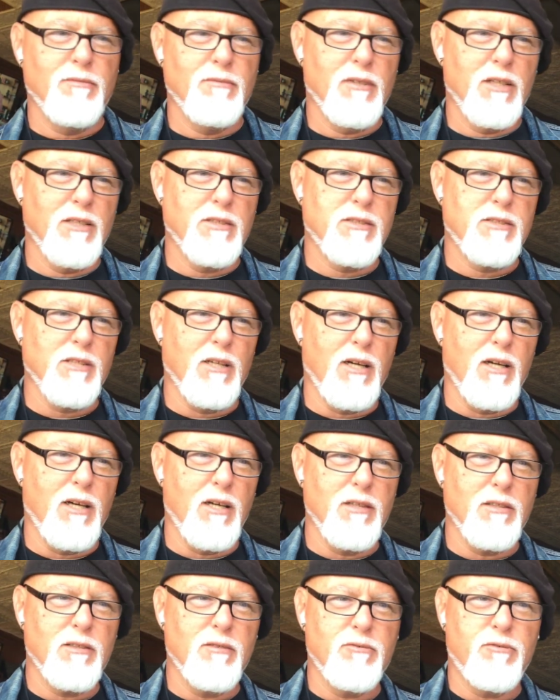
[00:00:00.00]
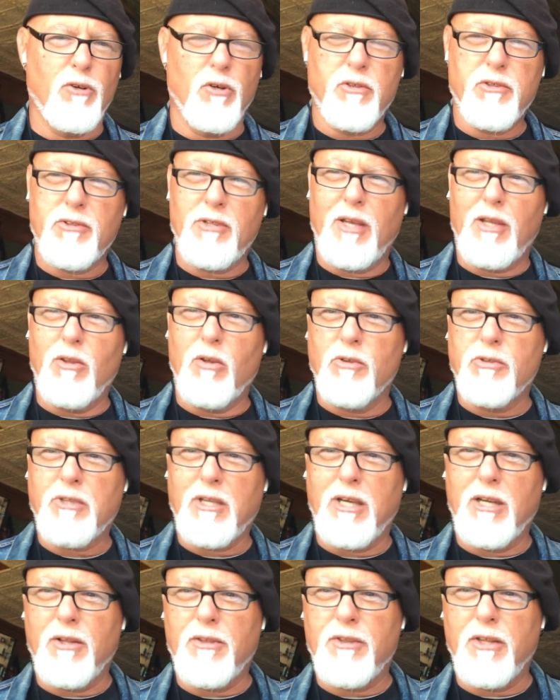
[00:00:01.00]
let's focus on those
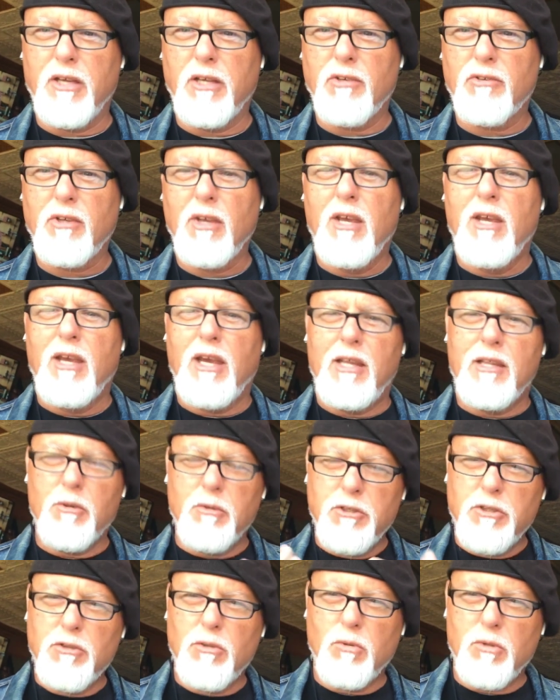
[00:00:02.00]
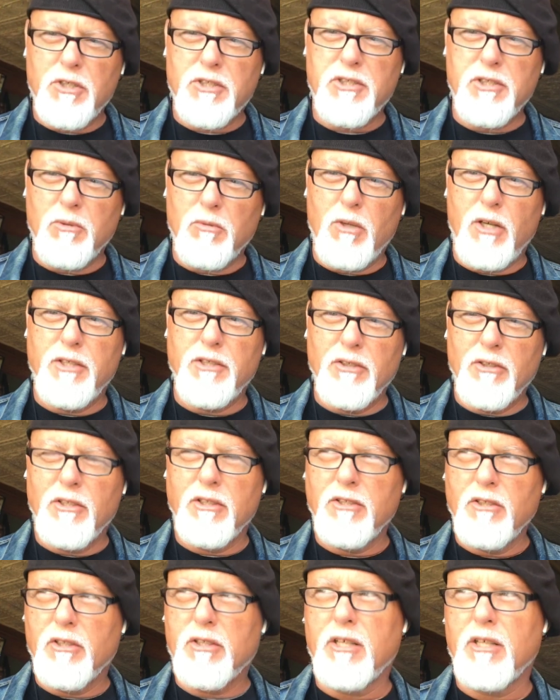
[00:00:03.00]
kind of things. And then when you do worksheet 1,
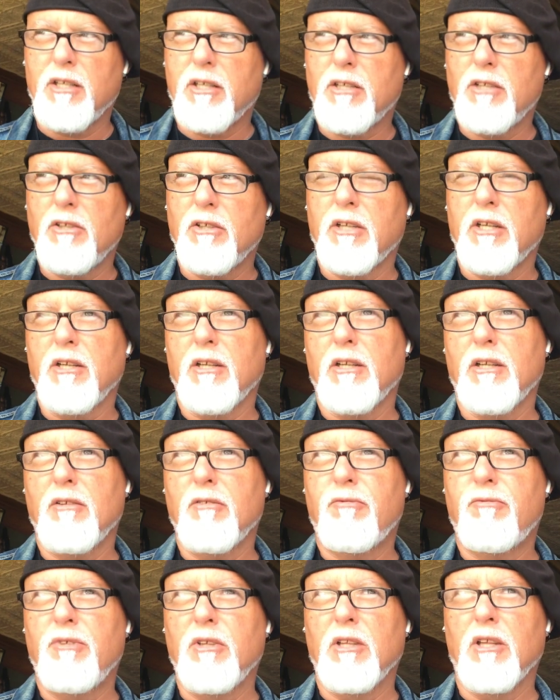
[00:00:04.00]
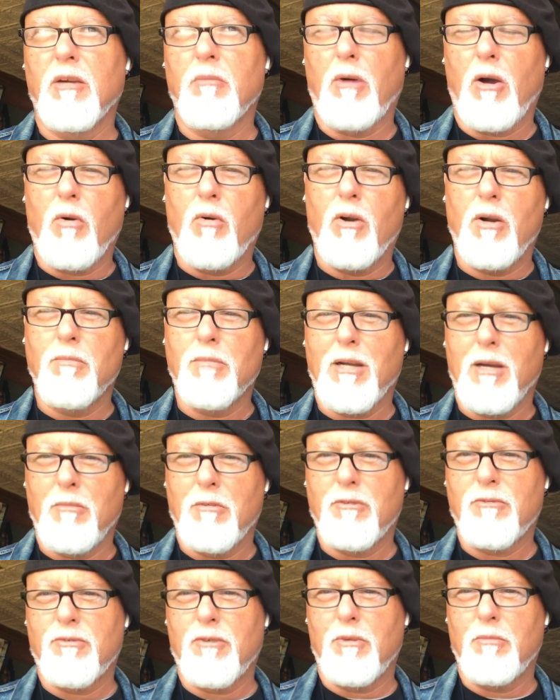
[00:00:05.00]
you'll get a feeling about where I'm
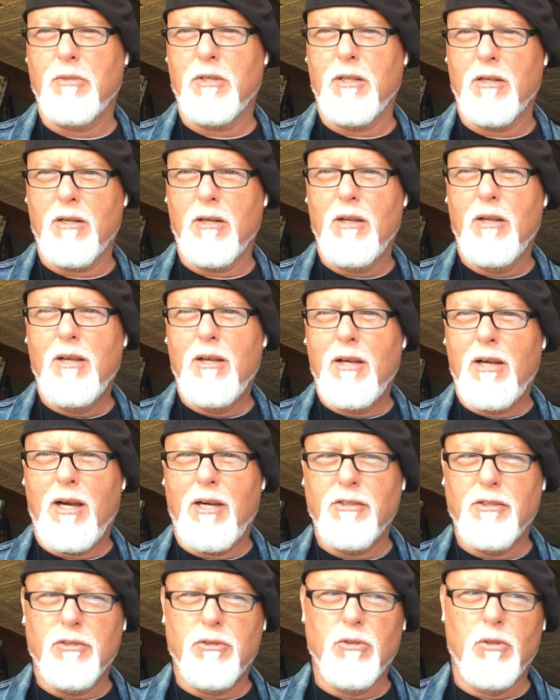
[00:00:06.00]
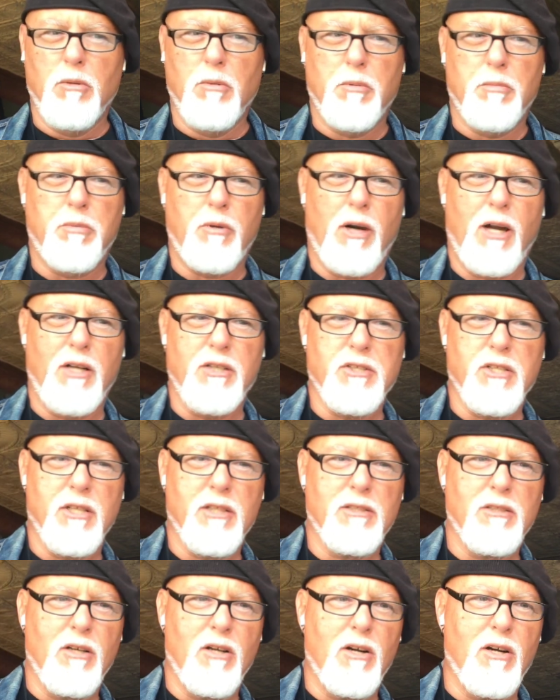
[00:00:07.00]
coming from here on the doable
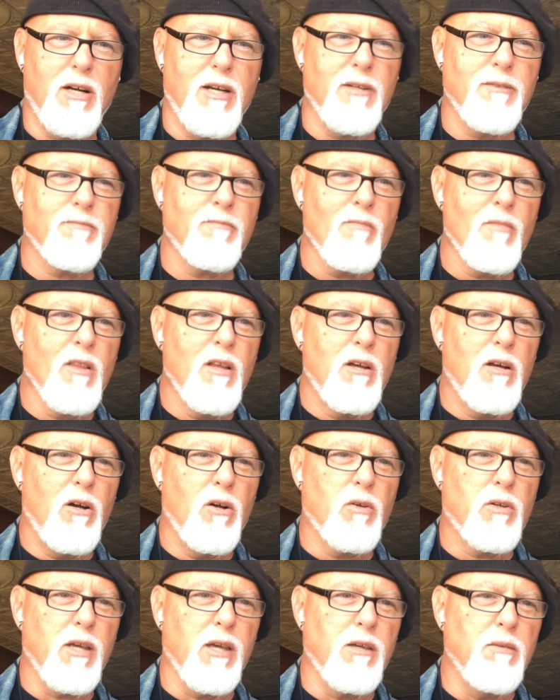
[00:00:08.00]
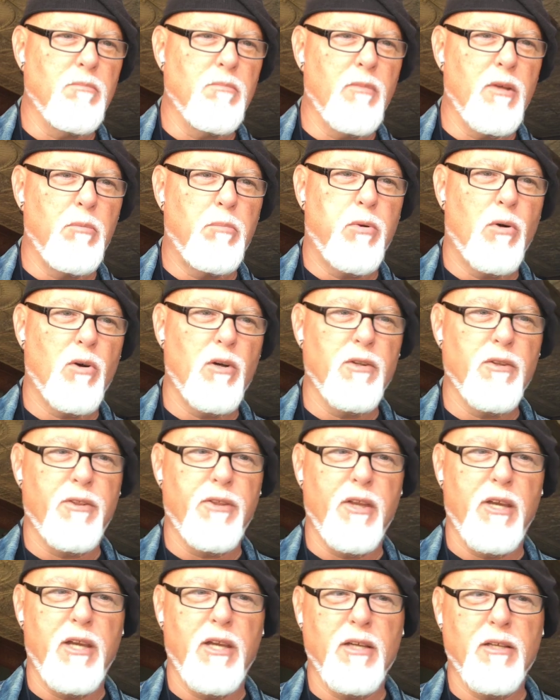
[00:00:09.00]
project. All right, okay. Important
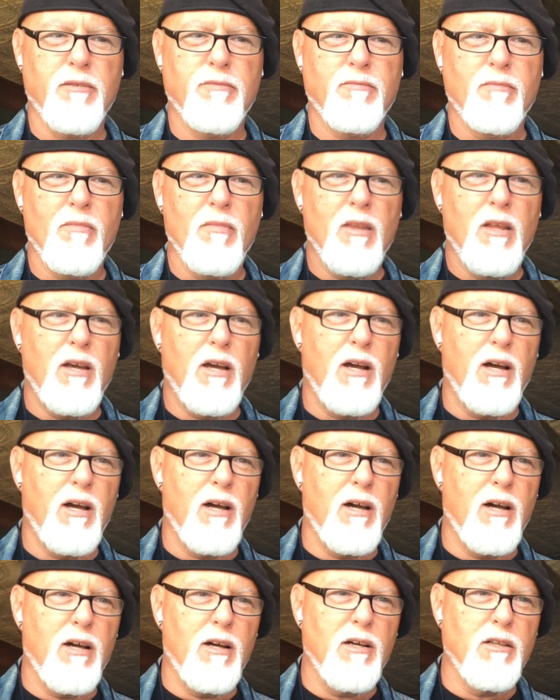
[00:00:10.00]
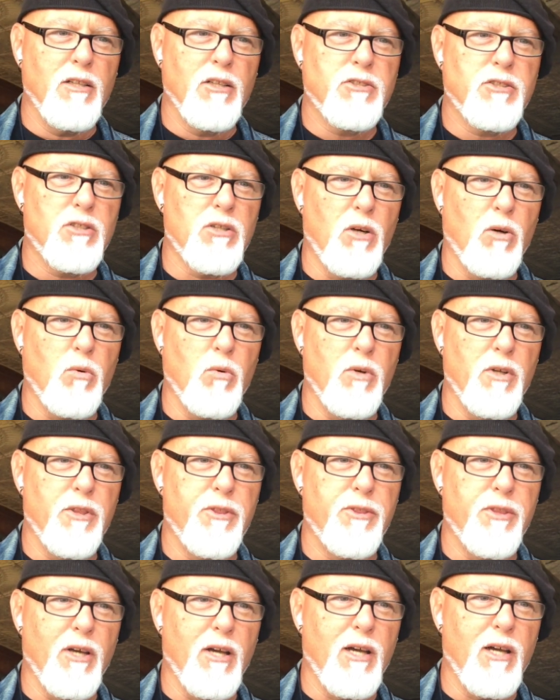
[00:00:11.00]
thing. Let's go with
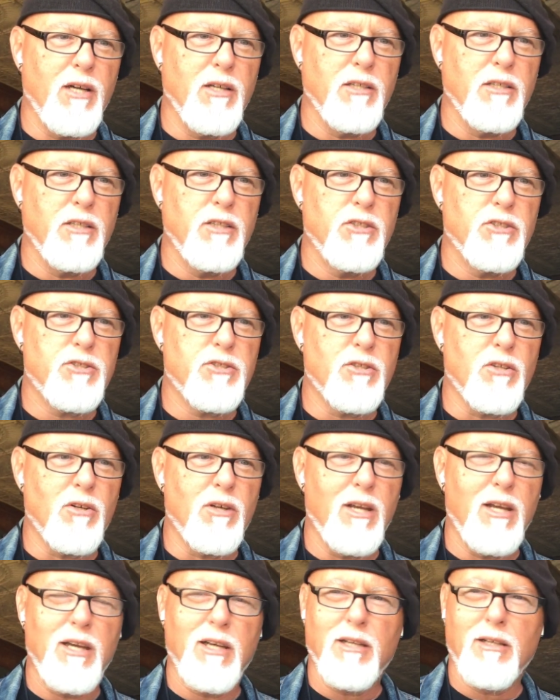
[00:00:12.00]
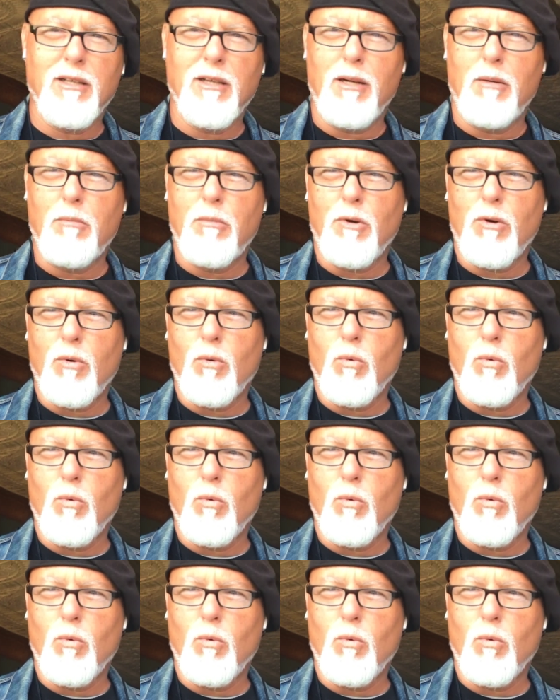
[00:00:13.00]
Easter egg number